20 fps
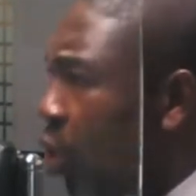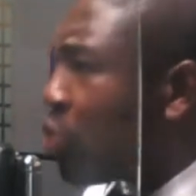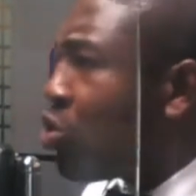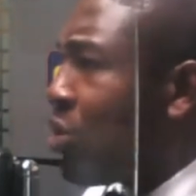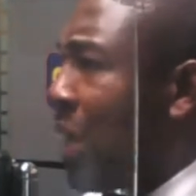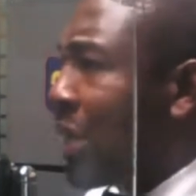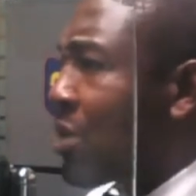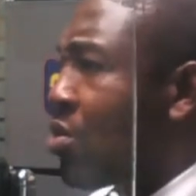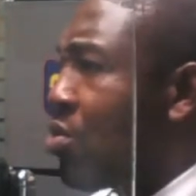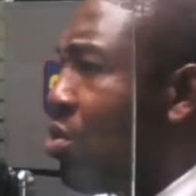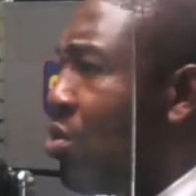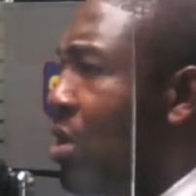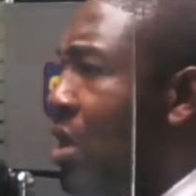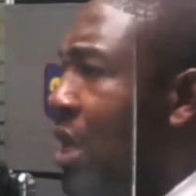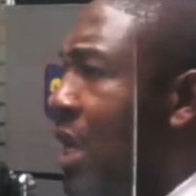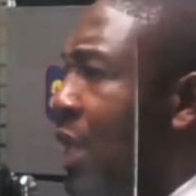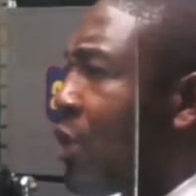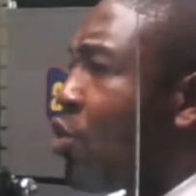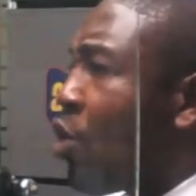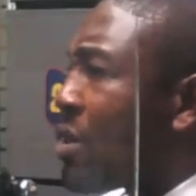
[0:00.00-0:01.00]
contract, you know,
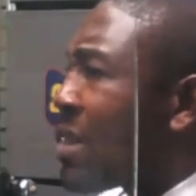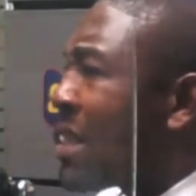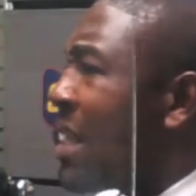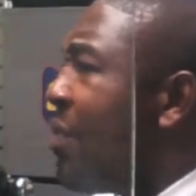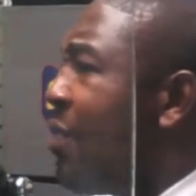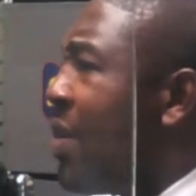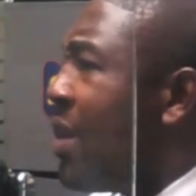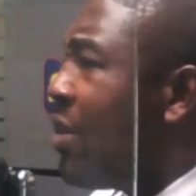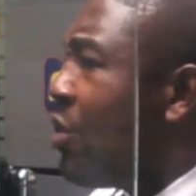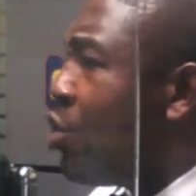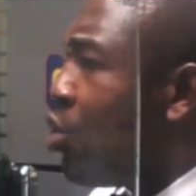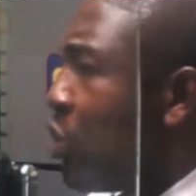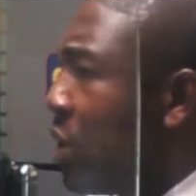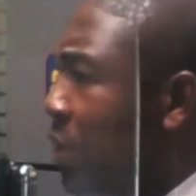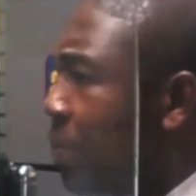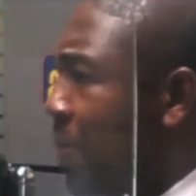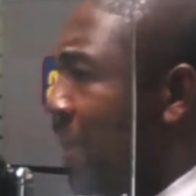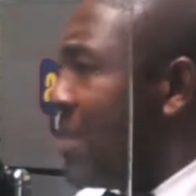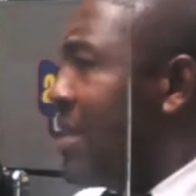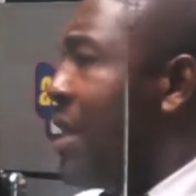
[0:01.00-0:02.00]
it was given
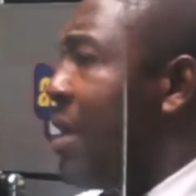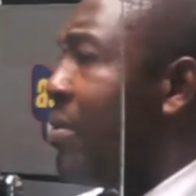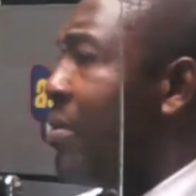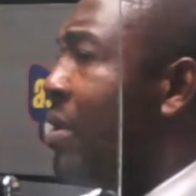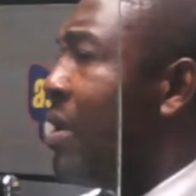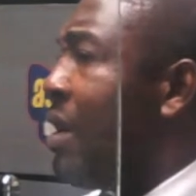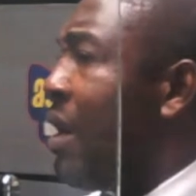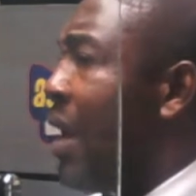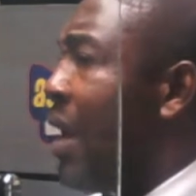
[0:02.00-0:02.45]
during President